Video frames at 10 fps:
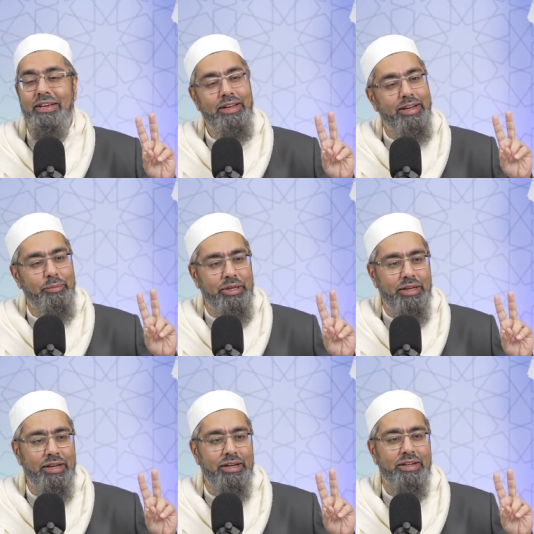illa
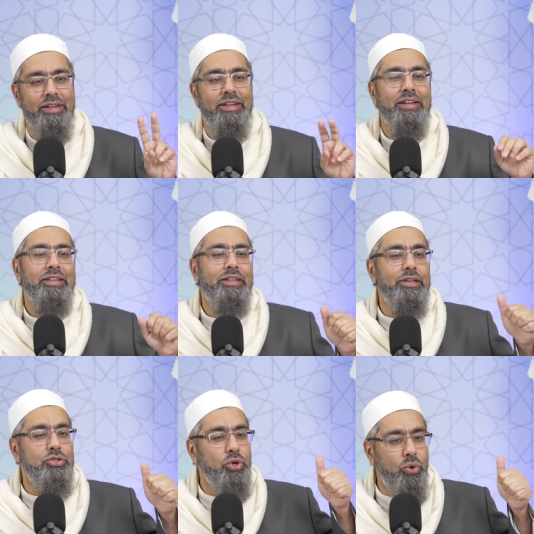billah.
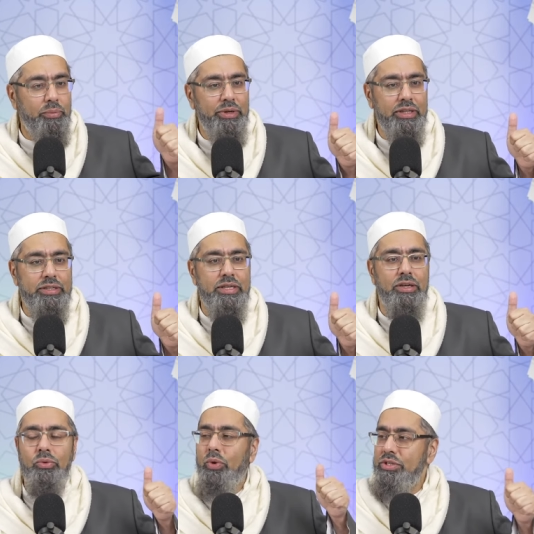There's no
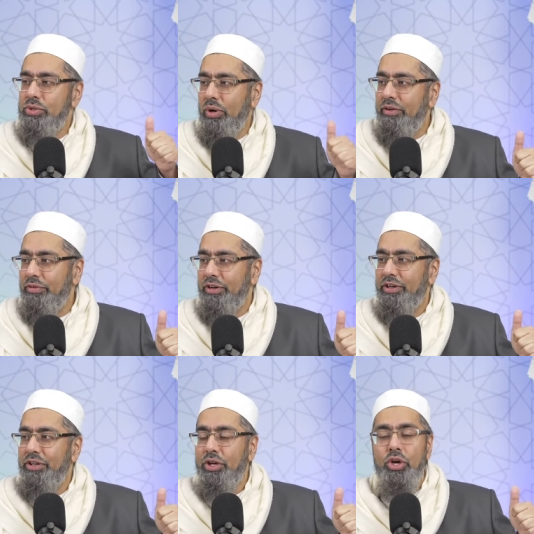ability whatsoever,
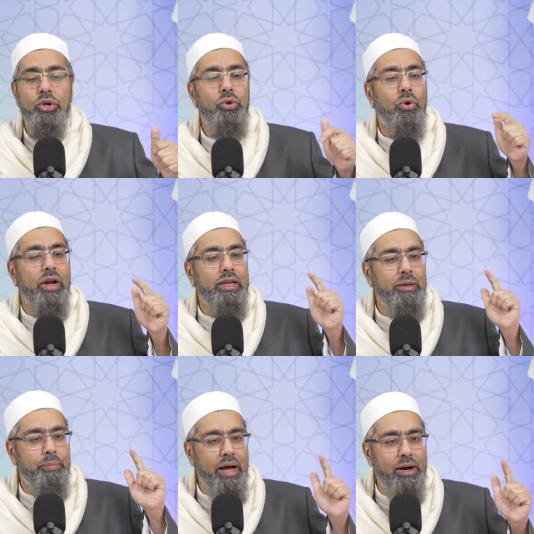nor any
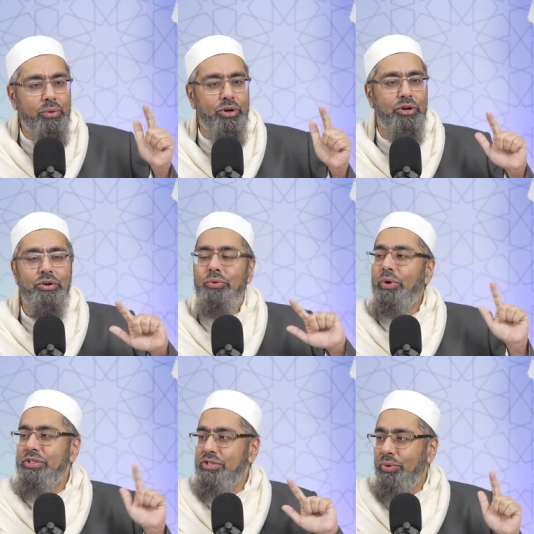power
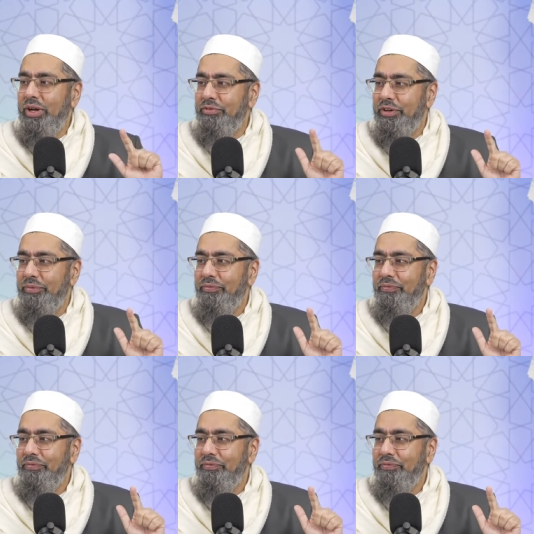whatsoever,